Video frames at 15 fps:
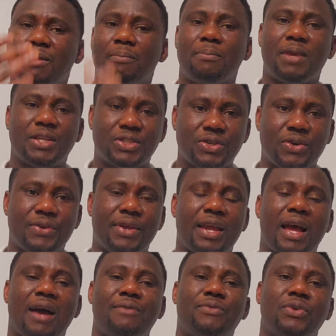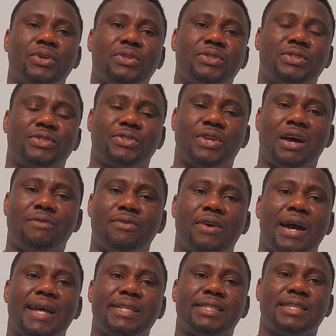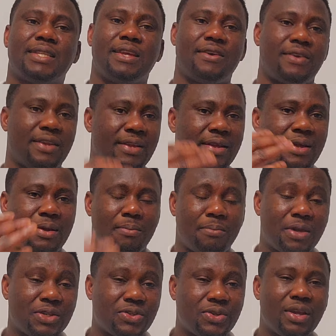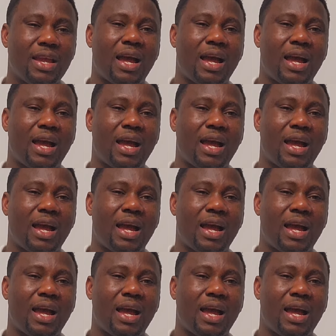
Make sure you have your travel itinerary. Make sure